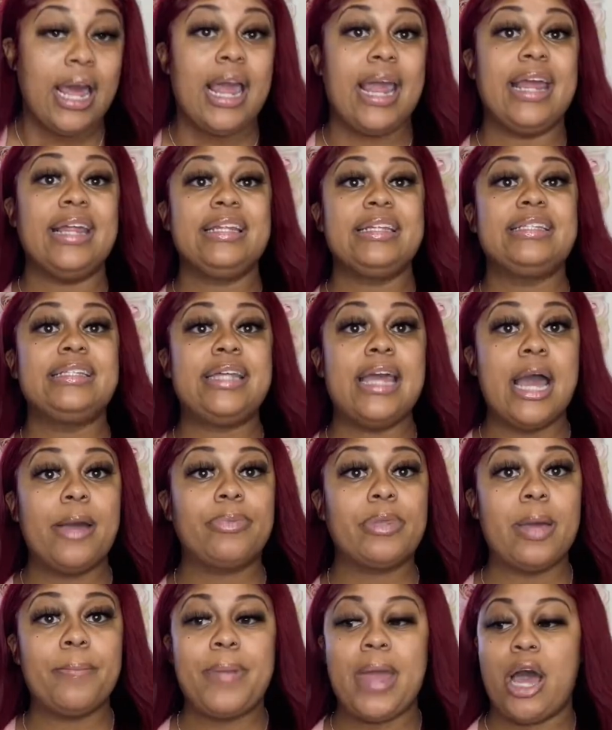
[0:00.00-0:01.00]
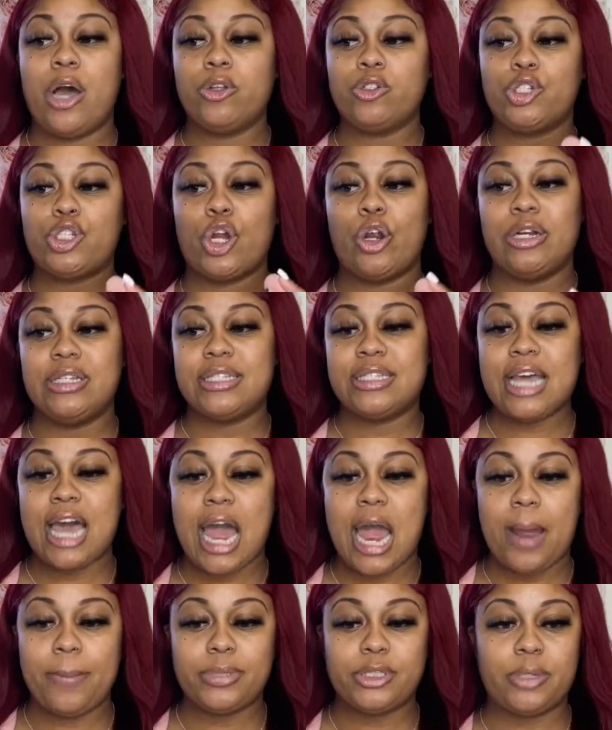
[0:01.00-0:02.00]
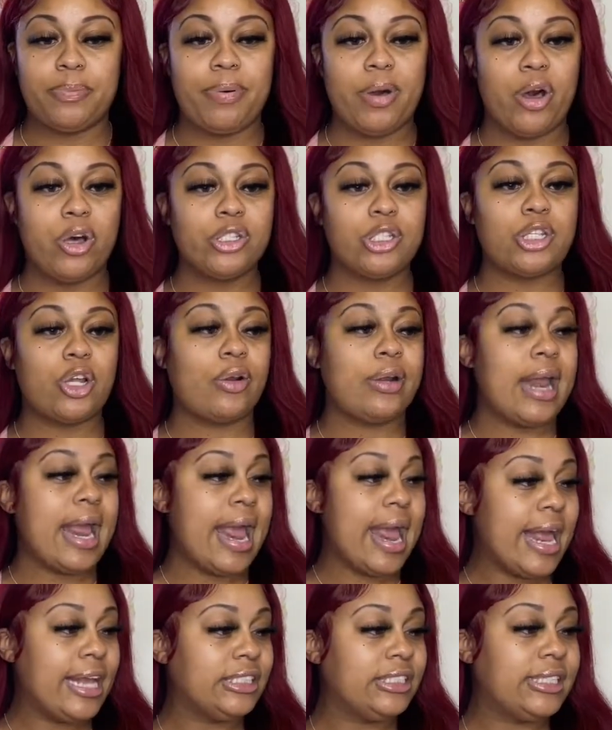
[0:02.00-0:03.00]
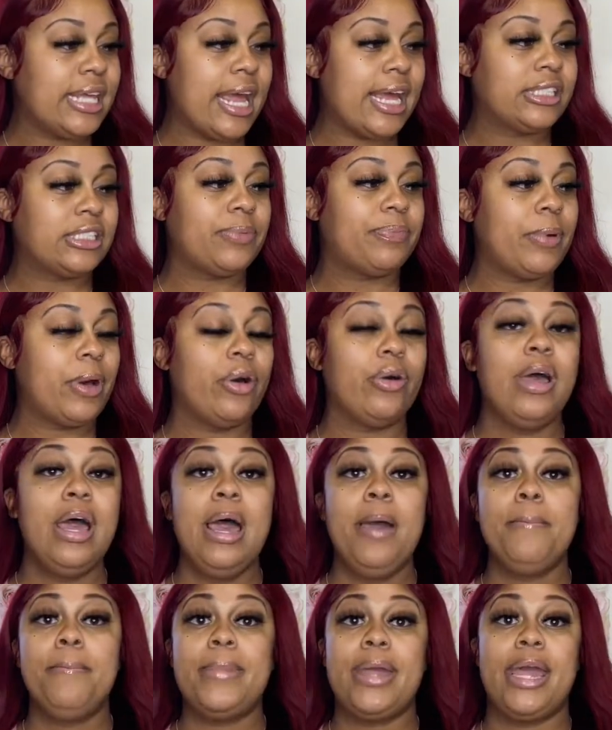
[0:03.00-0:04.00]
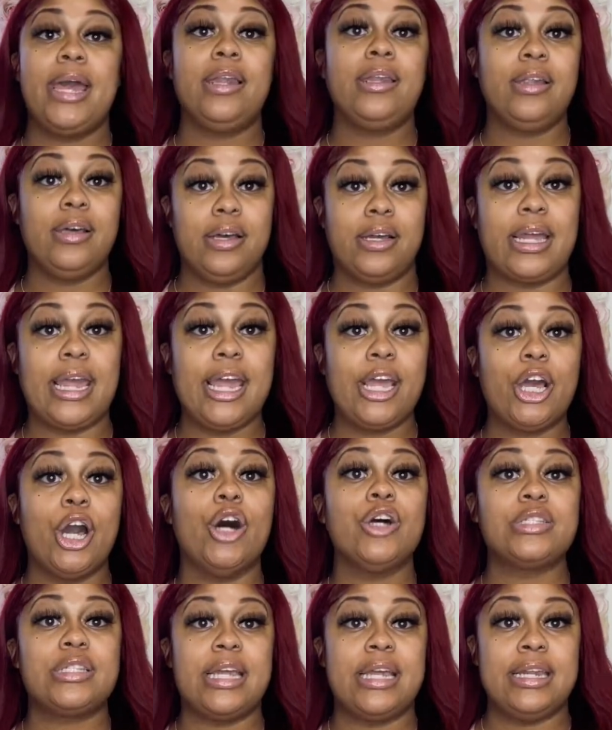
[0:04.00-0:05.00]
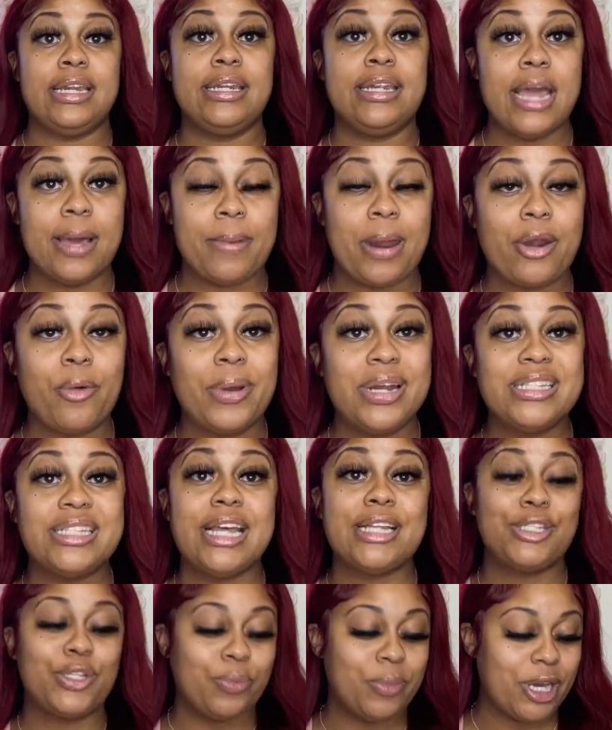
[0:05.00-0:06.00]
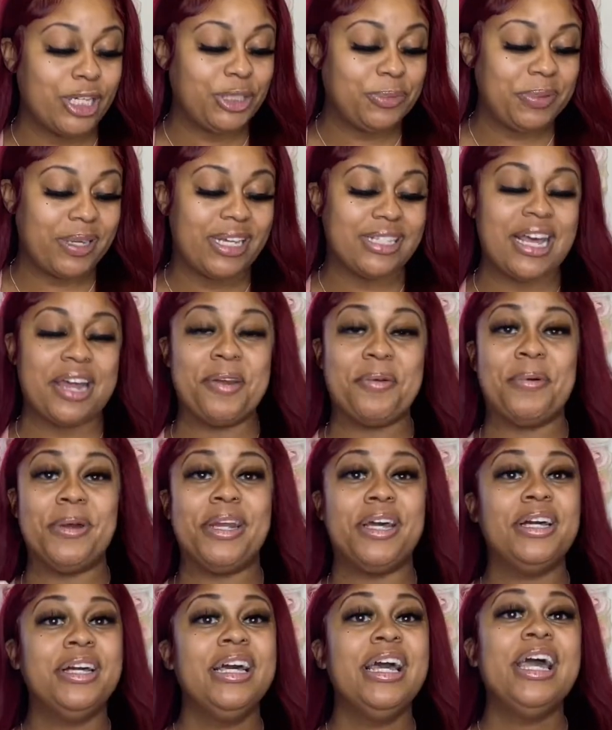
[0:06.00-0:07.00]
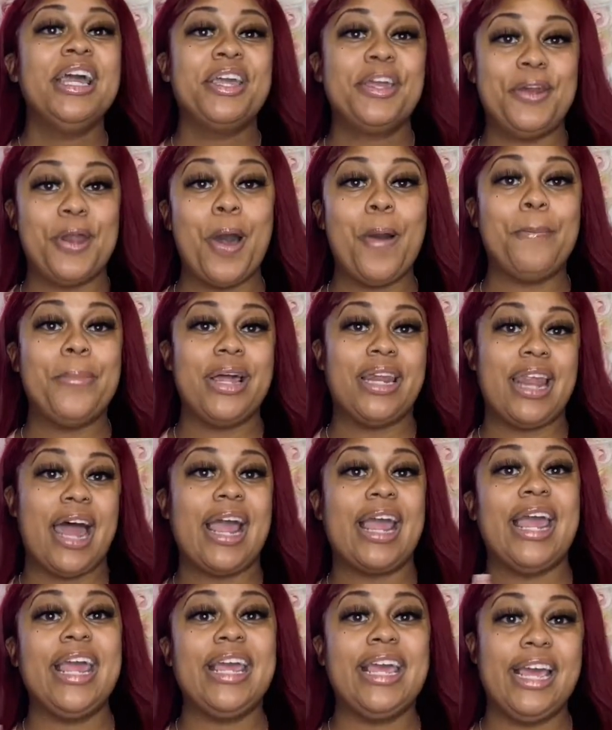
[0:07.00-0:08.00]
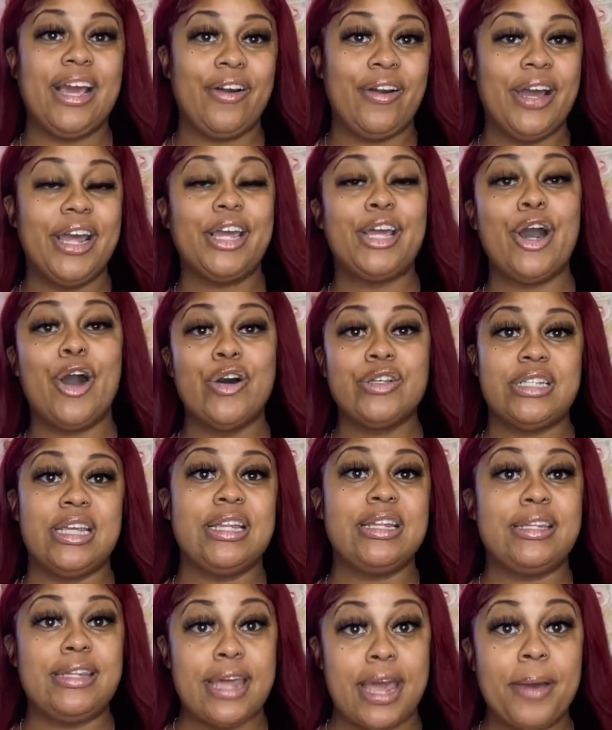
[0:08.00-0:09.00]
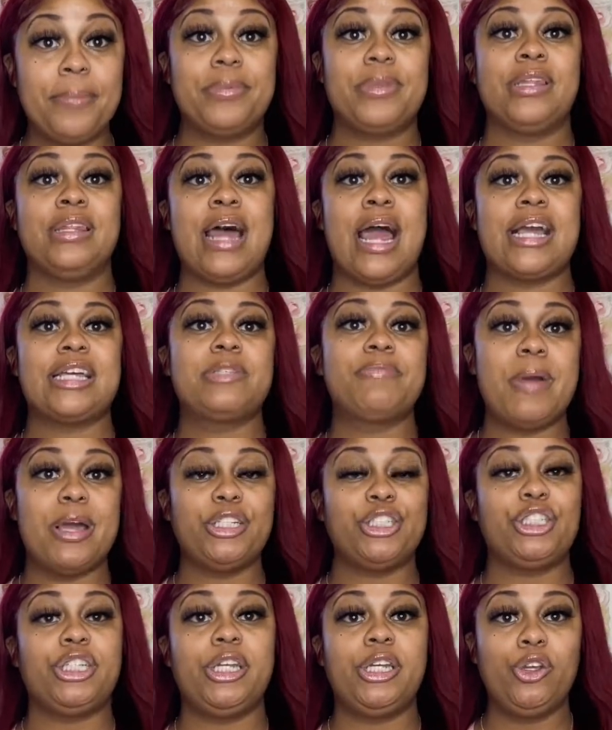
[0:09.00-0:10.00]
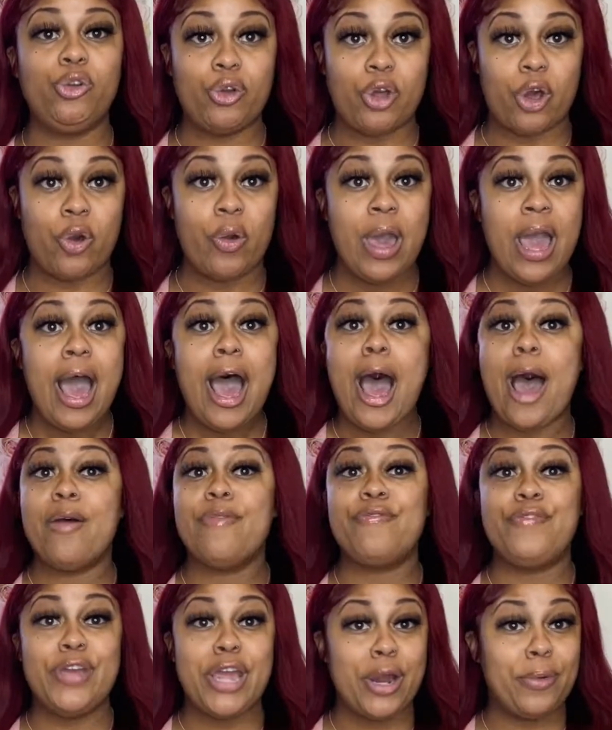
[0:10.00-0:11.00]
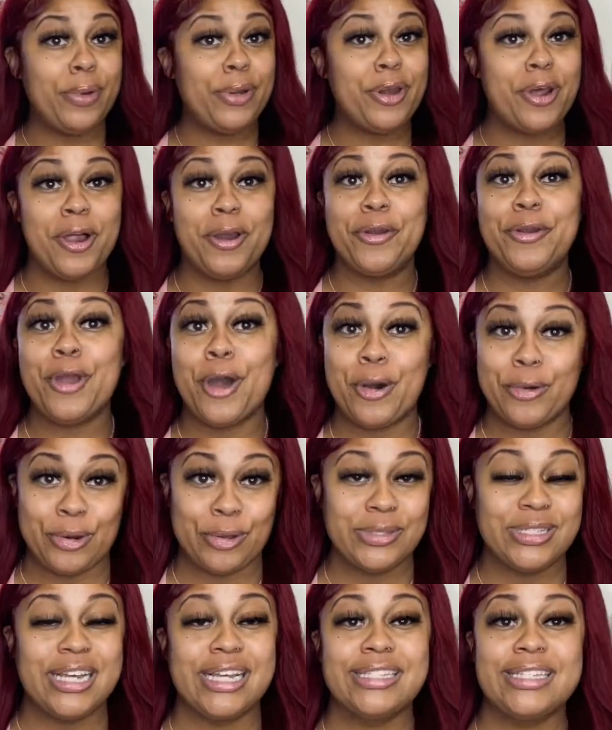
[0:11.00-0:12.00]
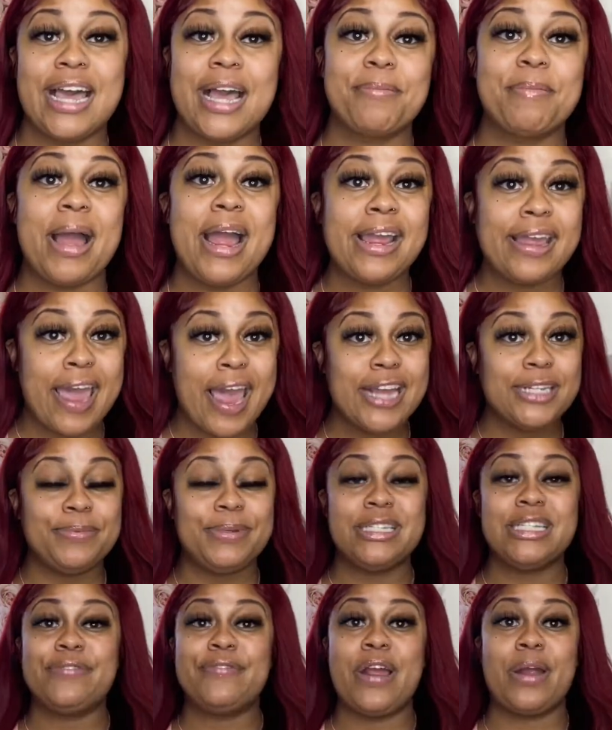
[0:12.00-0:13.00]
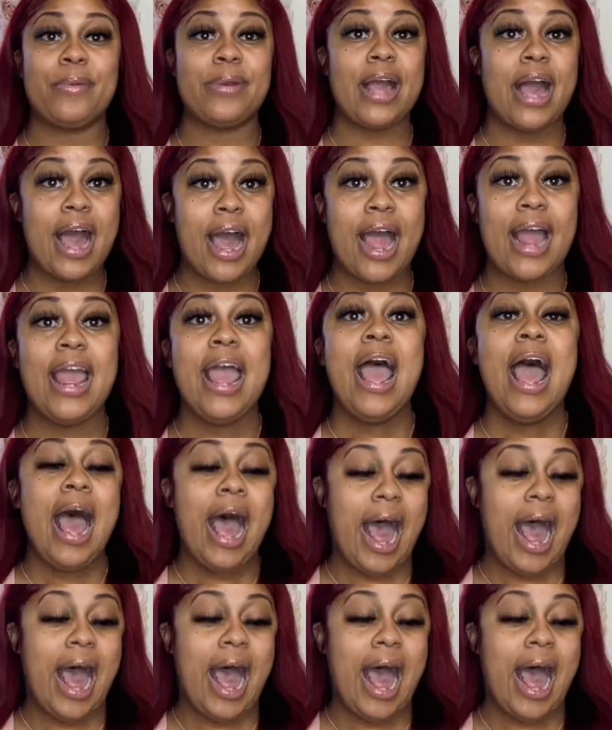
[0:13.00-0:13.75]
in depth about certain times to post, certain hashtags to post. Man, look, it goes in depth. I don't want to say too much because I don't want to, you know, but like it goes in depth. Like, especially, you know, I'm very known on TikTok. My engagement is very high.